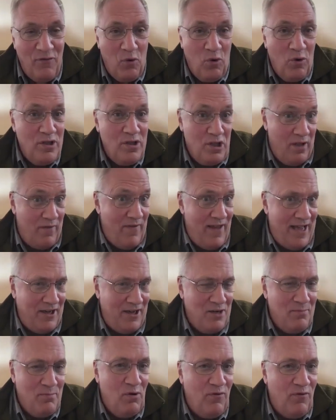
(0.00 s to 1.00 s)
forest, the
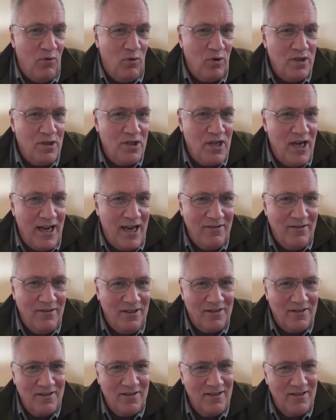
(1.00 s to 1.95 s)
valuable forest down.